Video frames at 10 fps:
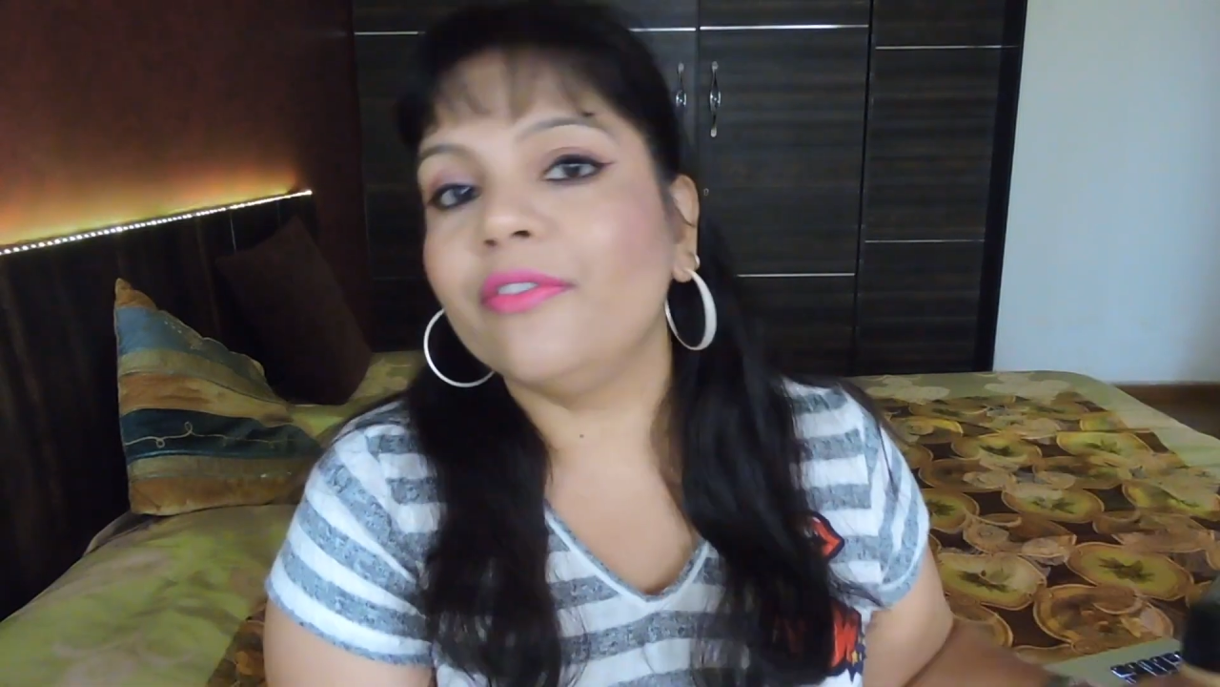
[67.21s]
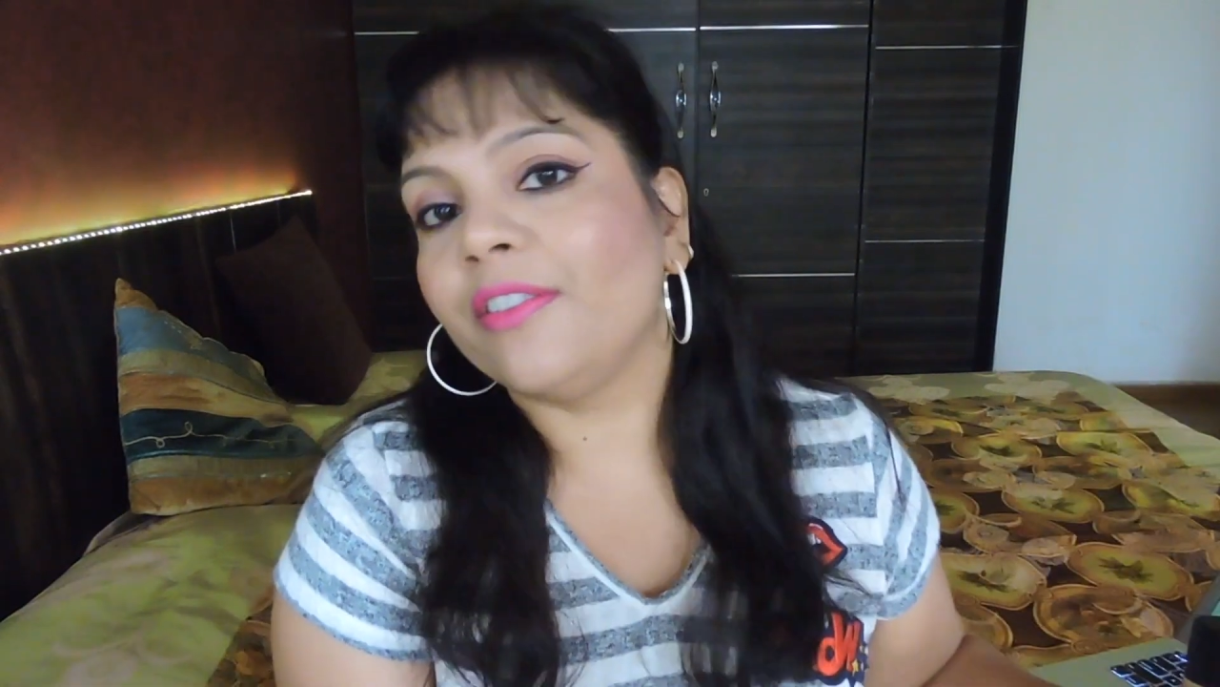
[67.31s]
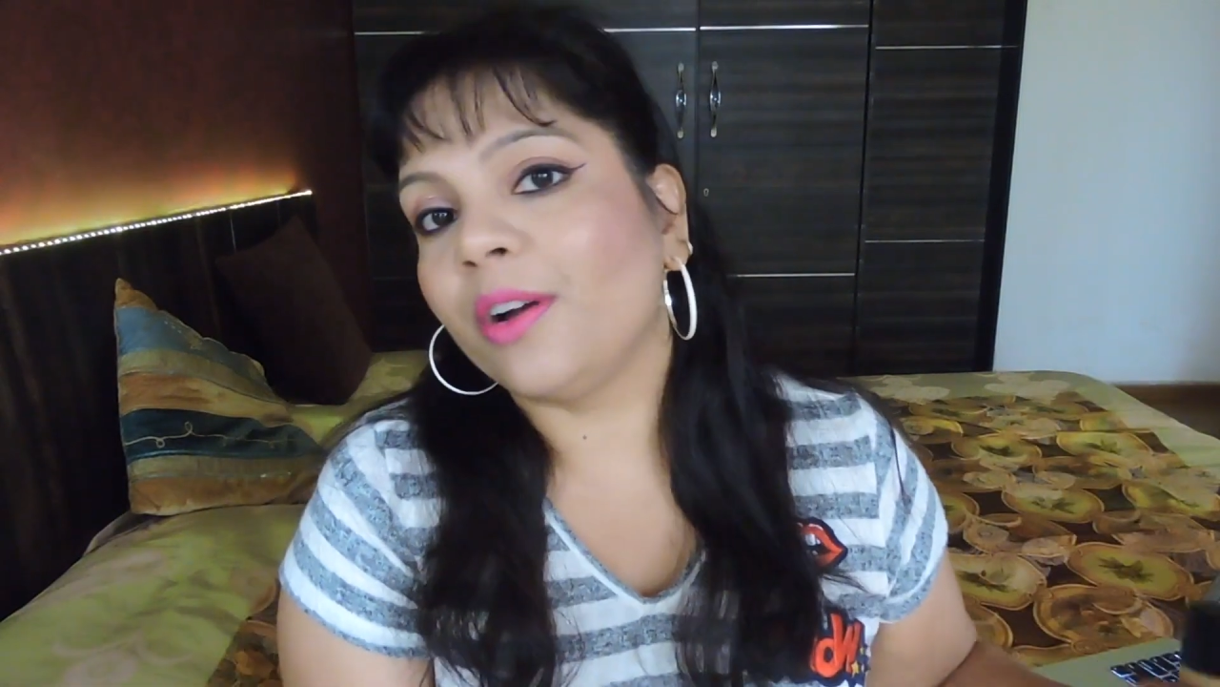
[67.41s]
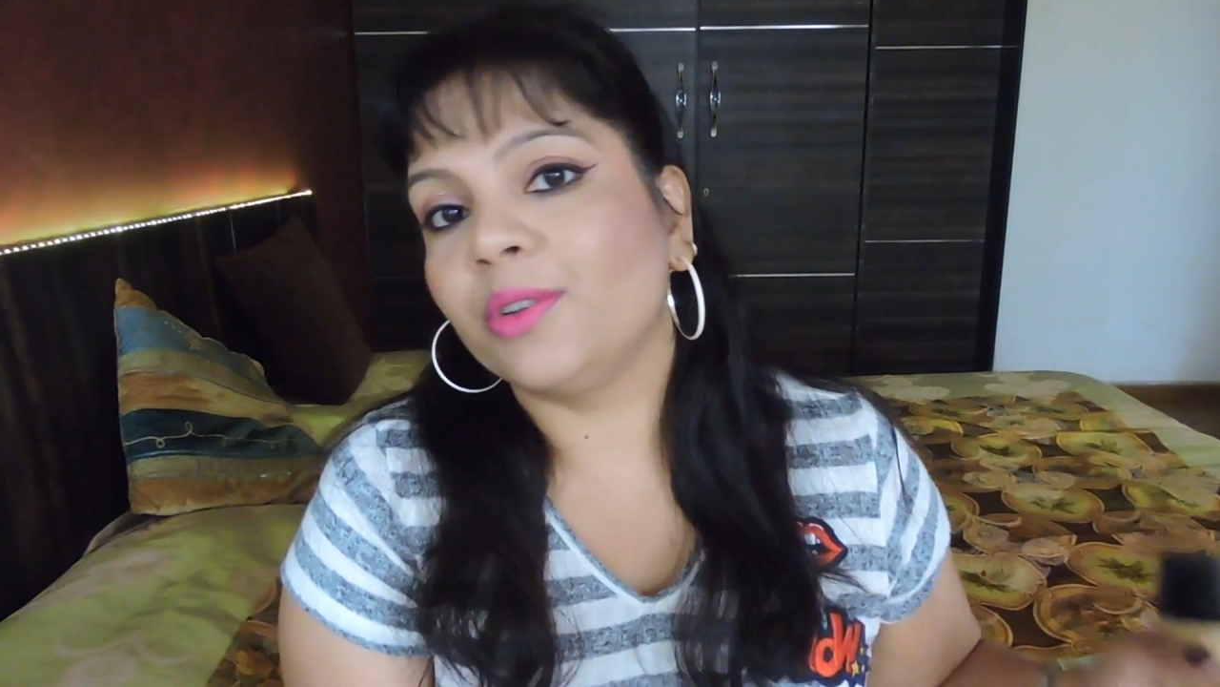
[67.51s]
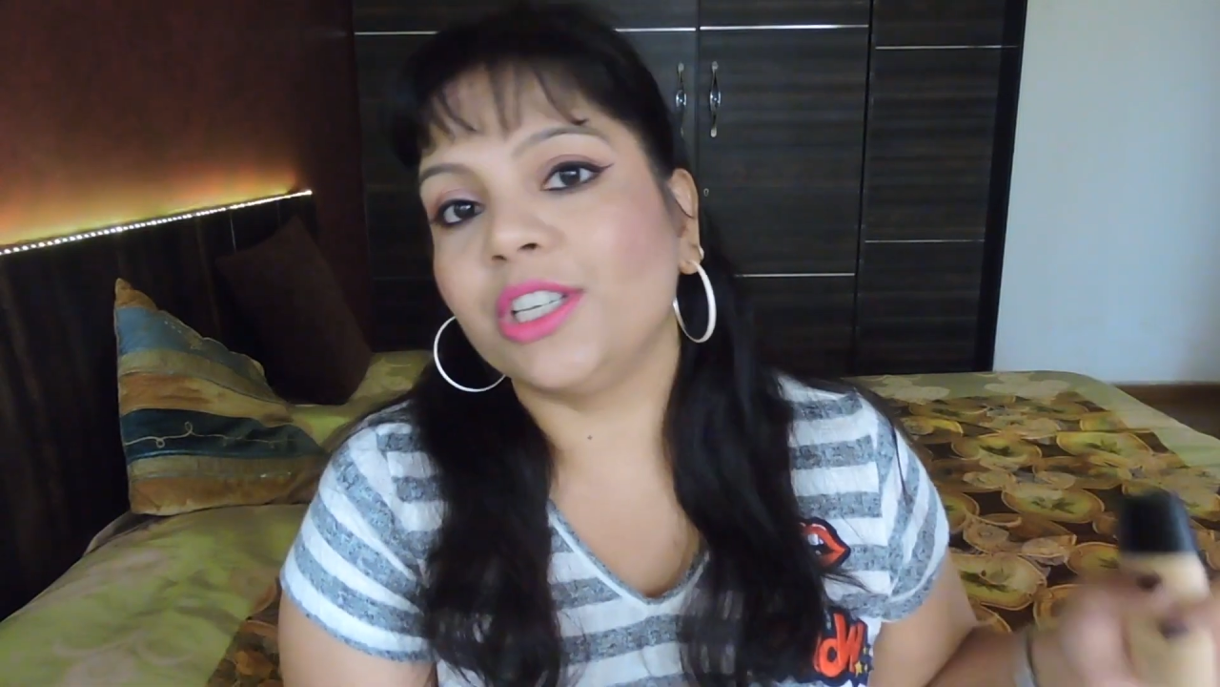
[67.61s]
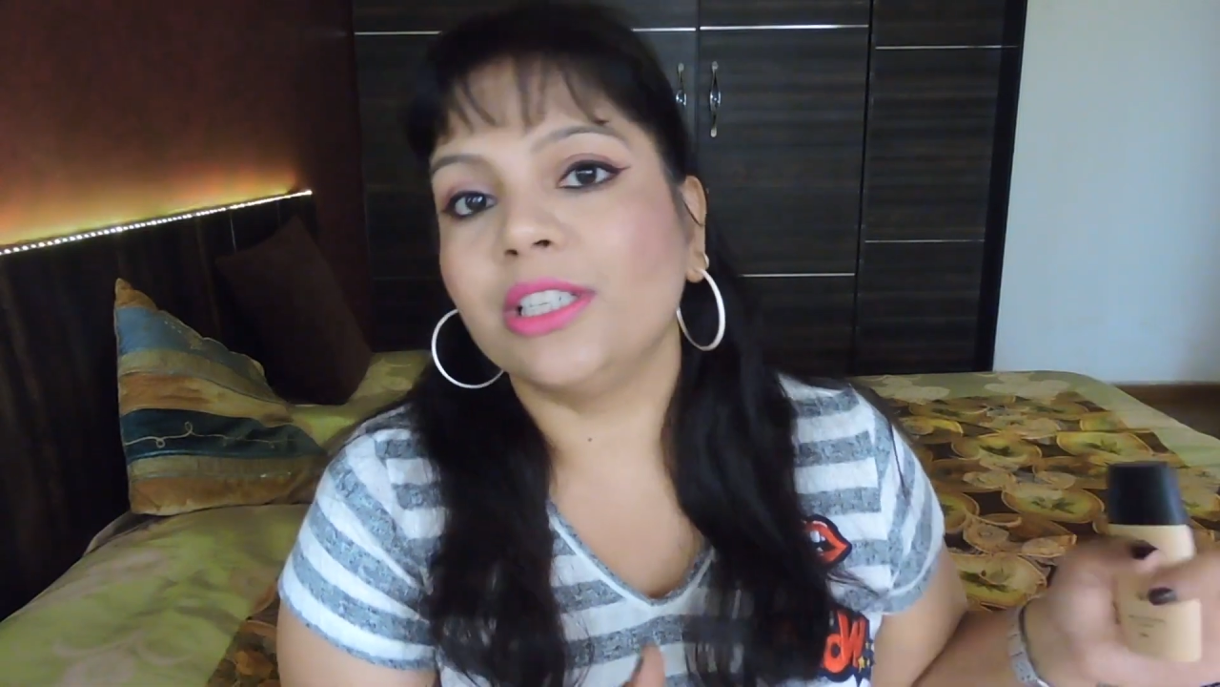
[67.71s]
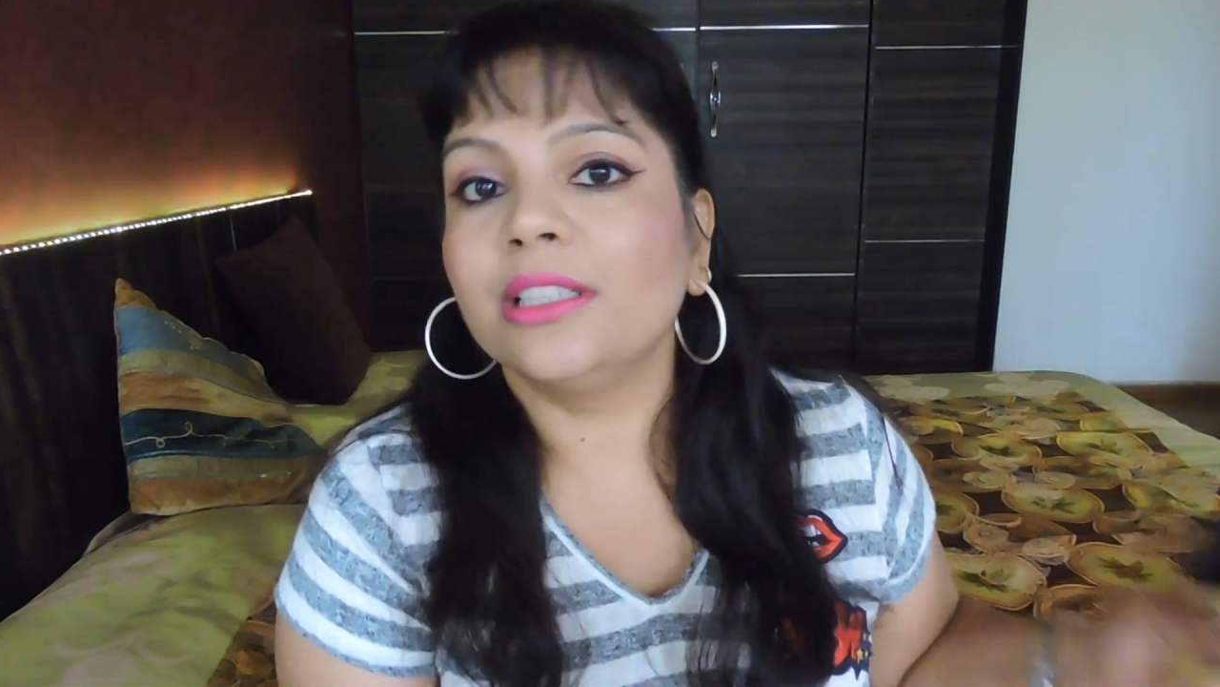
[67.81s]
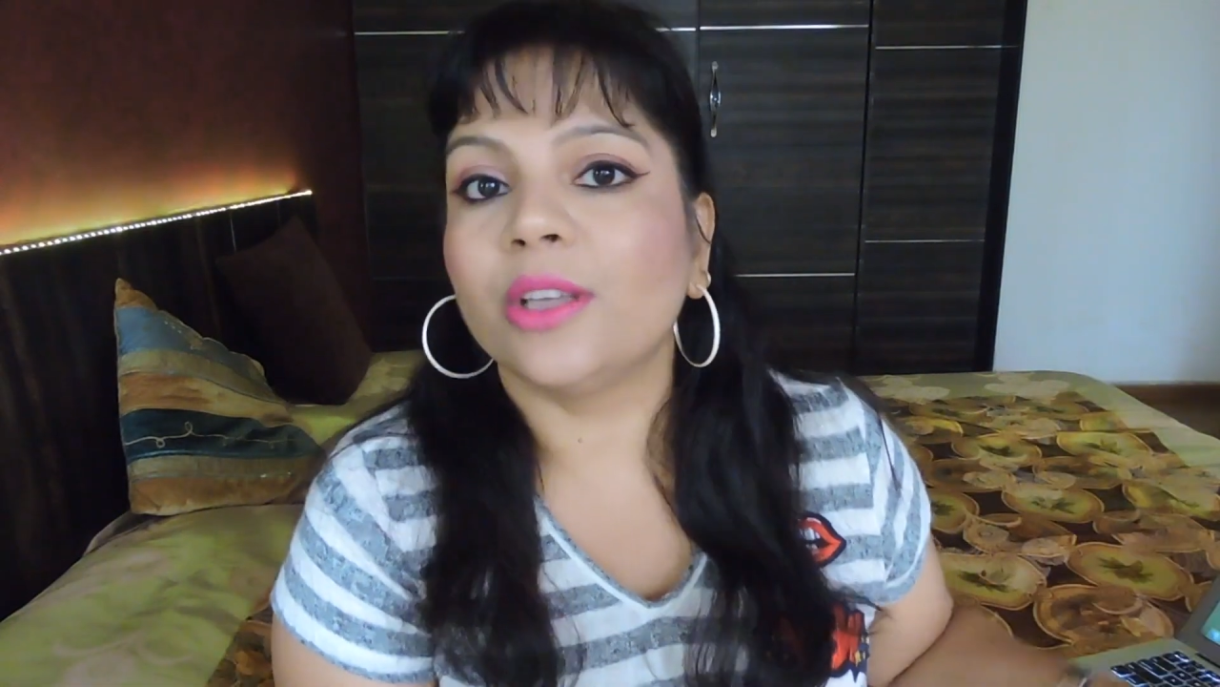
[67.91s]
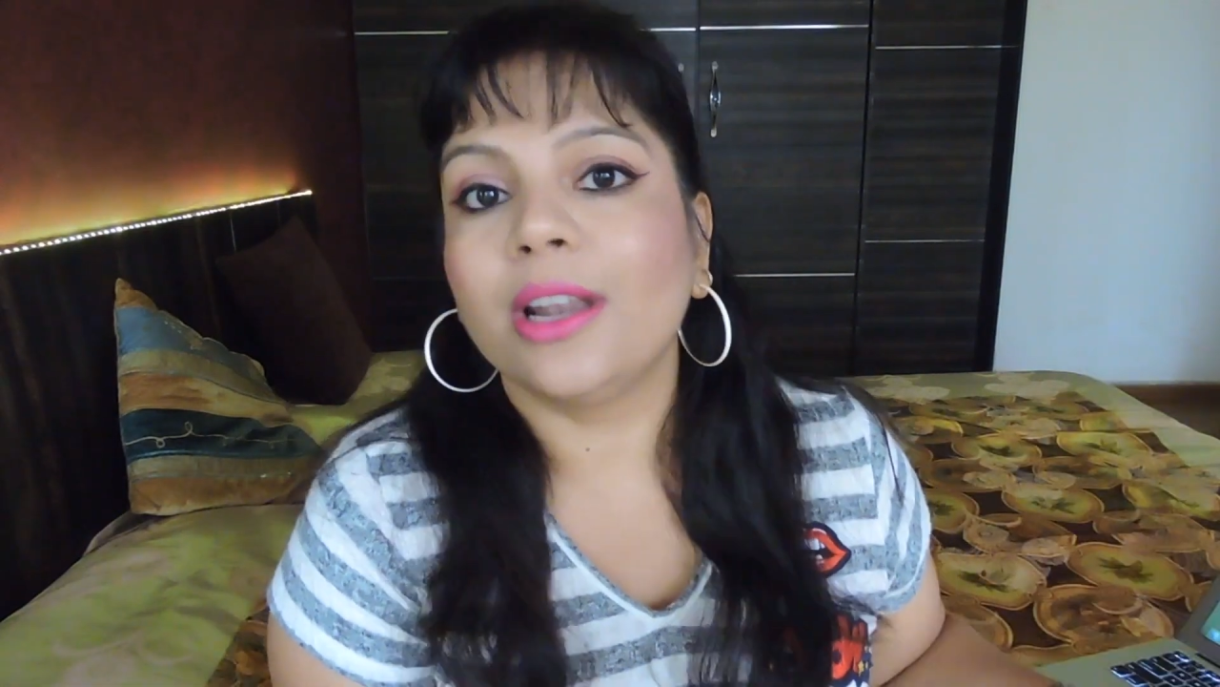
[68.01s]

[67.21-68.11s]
foundations